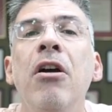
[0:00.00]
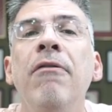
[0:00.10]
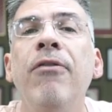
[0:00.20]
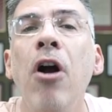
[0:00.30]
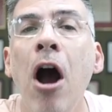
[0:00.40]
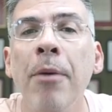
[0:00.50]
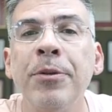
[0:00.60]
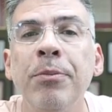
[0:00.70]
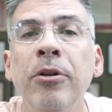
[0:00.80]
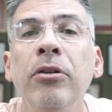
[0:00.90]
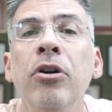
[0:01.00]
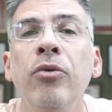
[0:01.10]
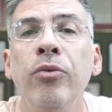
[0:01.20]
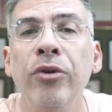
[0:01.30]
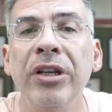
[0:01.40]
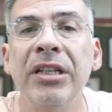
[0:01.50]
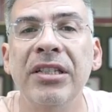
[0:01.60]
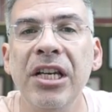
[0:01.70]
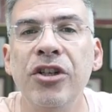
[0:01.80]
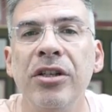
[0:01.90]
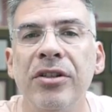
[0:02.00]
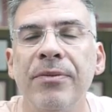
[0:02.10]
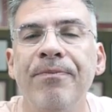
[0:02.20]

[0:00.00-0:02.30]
for optimal routing decisions.